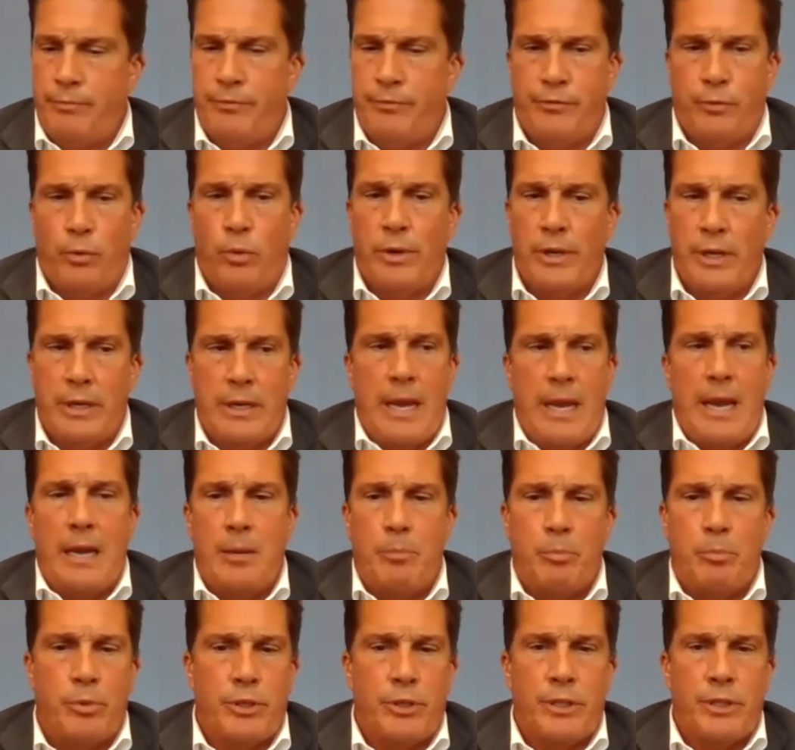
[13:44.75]
40 to
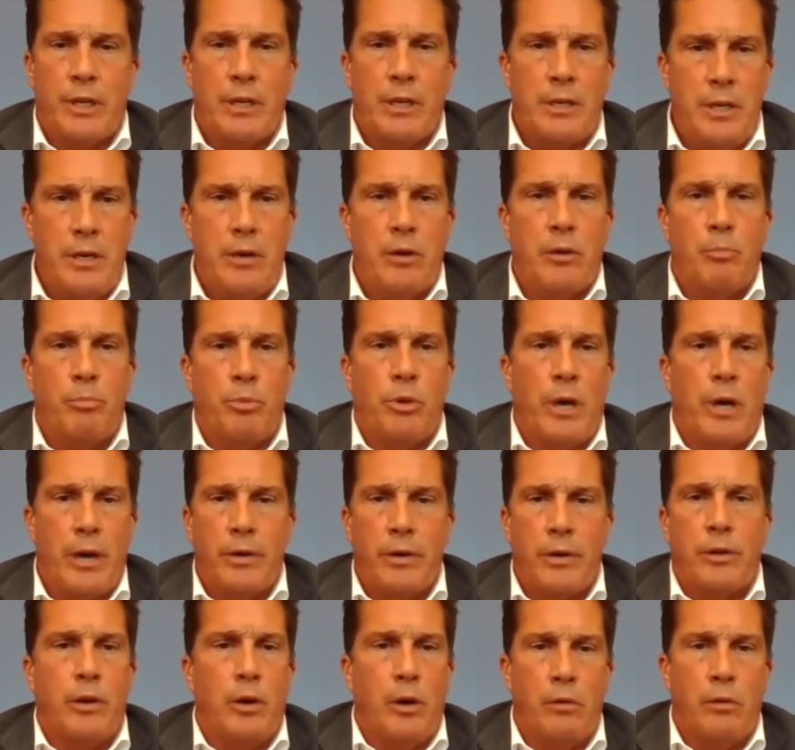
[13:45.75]
80% a year prior
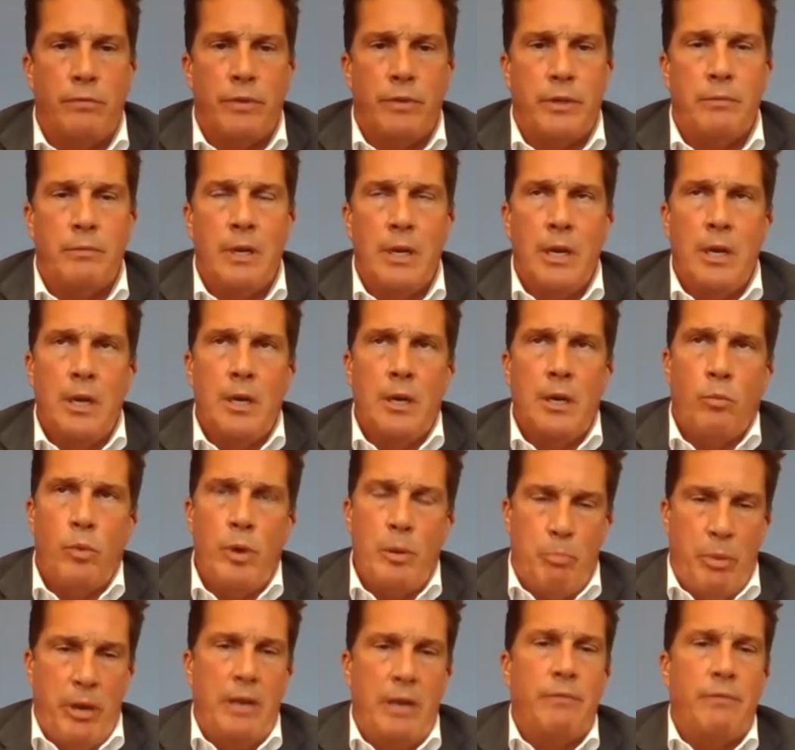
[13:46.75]
to COVID. We
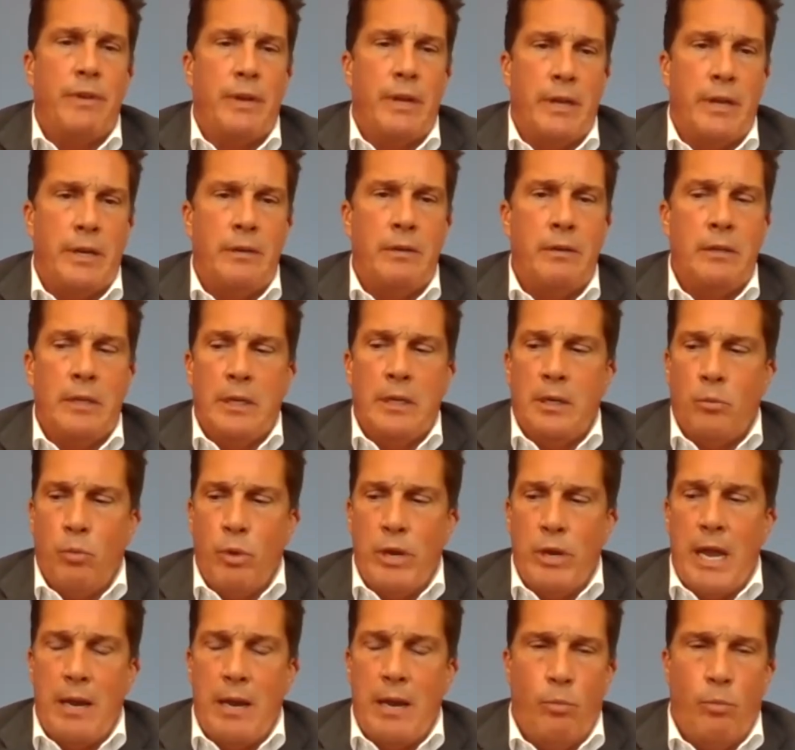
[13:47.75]
pivoted. We